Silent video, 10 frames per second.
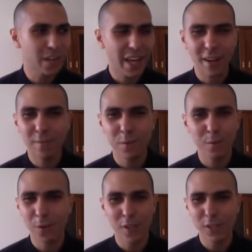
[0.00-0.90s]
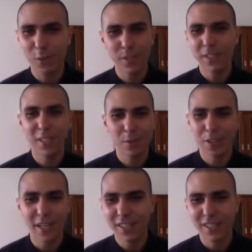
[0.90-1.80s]
camp for LGBT or
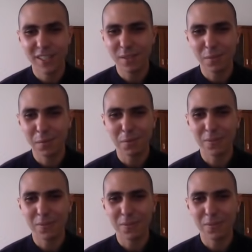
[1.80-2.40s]
atheist people.